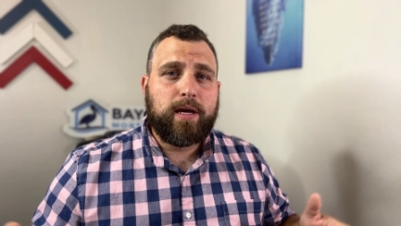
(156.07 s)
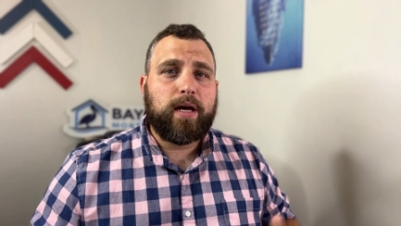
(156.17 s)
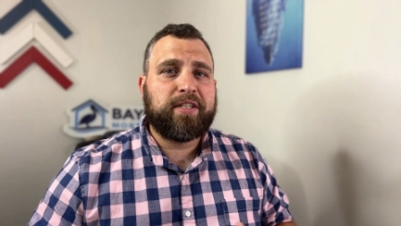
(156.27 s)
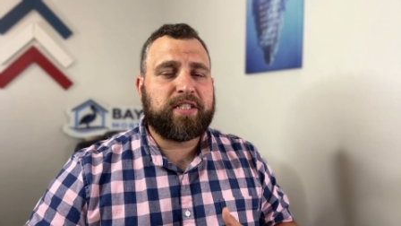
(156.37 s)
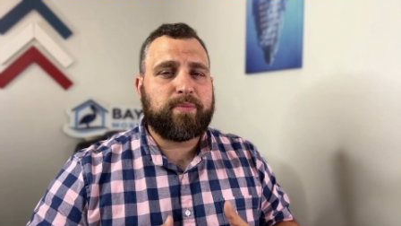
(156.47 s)

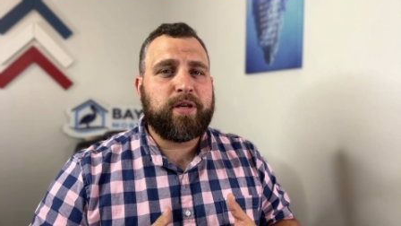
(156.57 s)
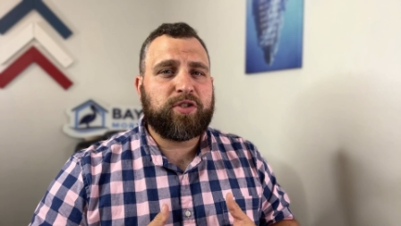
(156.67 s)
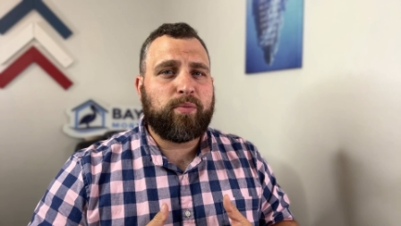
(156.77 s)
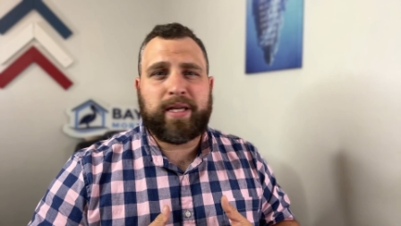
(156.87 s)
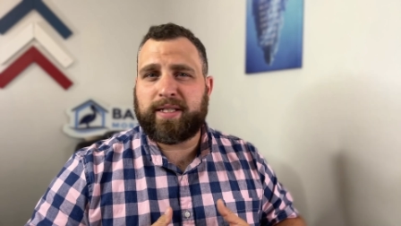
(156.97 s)
A
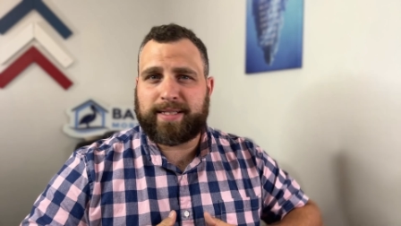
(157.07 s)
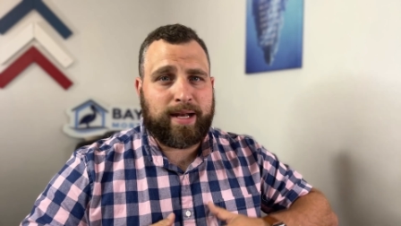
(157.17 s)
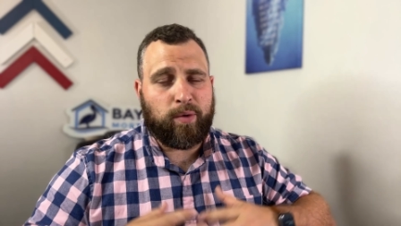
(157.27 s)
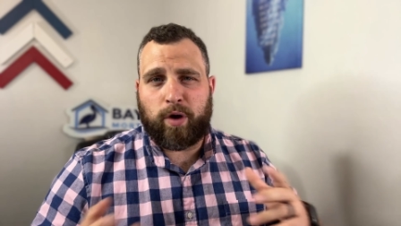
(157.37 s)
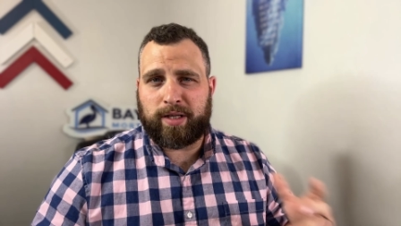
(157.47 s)
dismissal means that
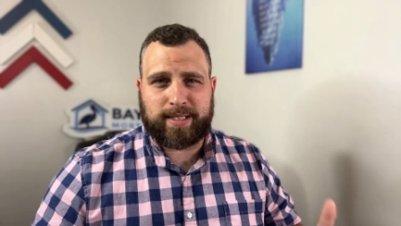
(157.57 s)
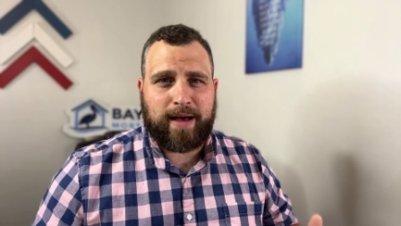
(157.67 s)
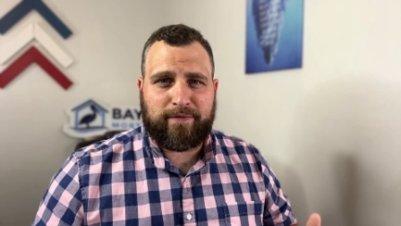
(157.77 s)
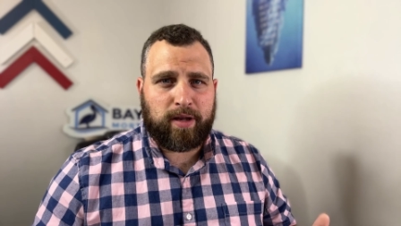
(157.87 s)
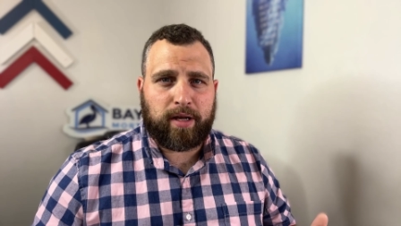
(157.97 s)
it was
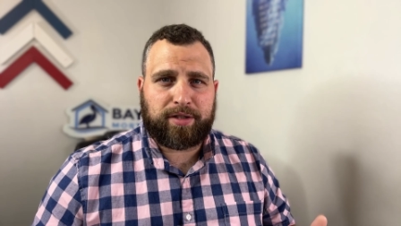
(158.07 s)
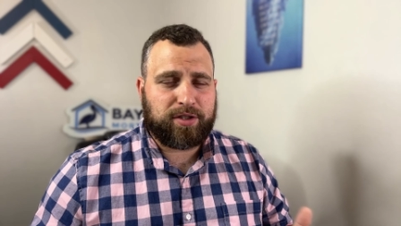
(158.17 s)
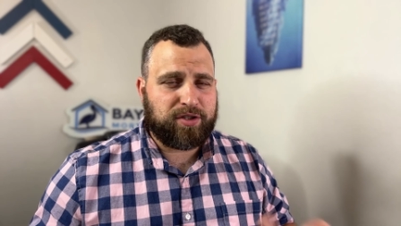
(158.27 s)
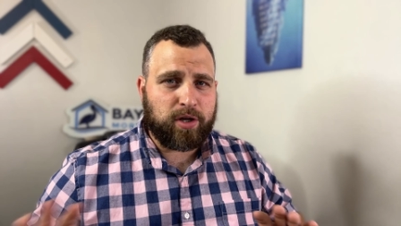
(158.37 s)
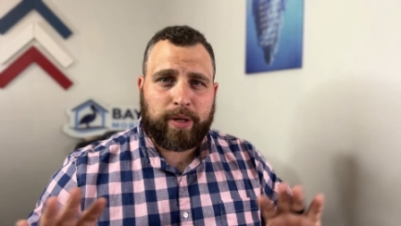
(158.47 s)
not finished.
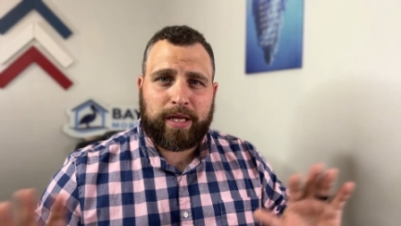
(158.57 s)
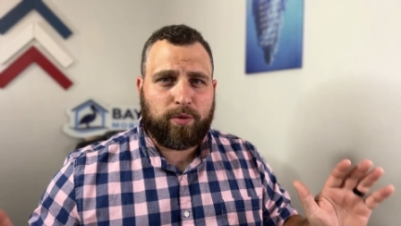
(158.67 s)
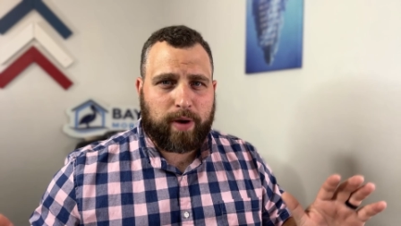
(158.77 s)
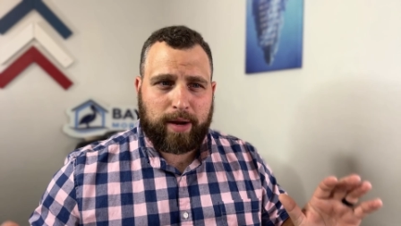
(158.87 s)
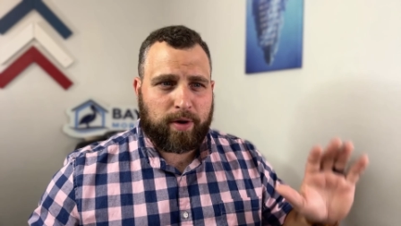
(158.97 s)
So, either
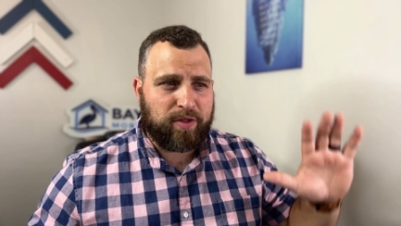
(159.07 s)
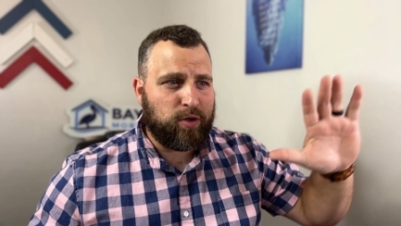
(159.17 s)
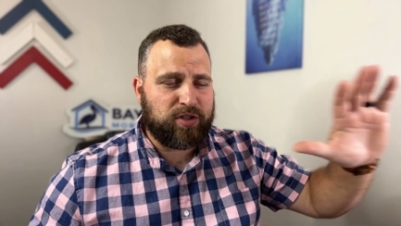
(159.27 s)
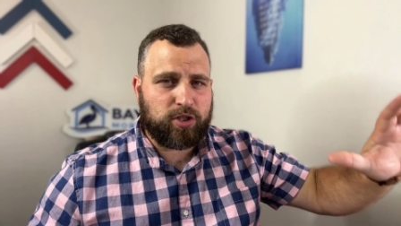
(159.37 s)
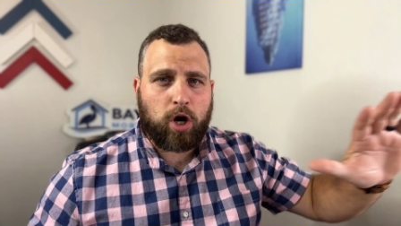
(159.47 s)
way, whether you
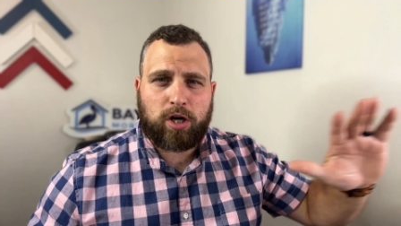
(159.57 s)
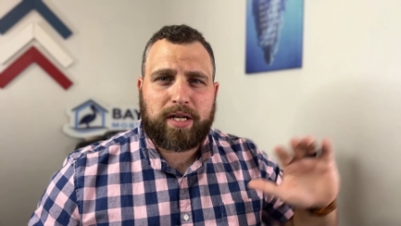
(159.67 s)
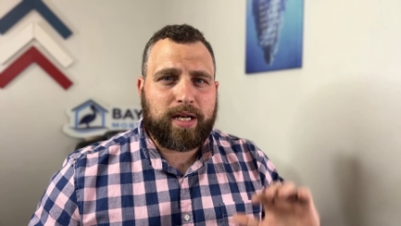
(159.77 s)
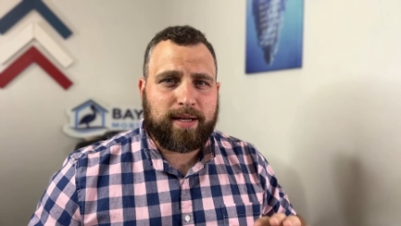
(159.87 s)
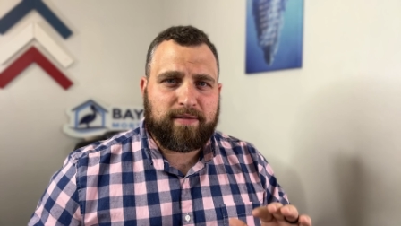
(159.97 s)
started
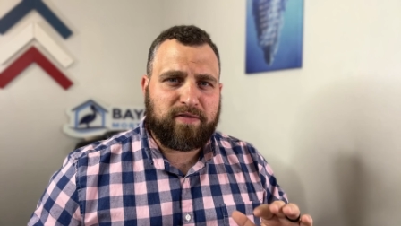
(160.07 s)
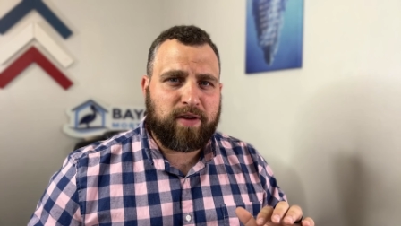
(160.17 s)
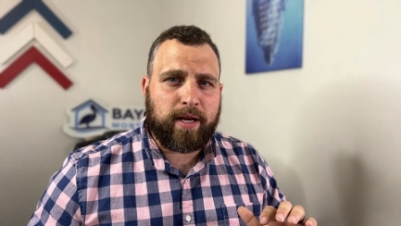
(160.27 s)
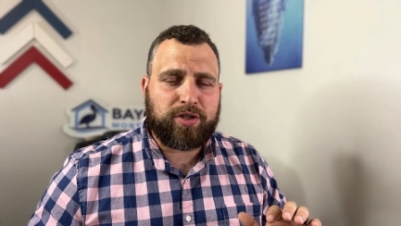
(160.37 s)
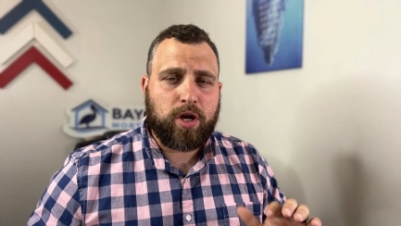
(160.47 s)
and didn't finish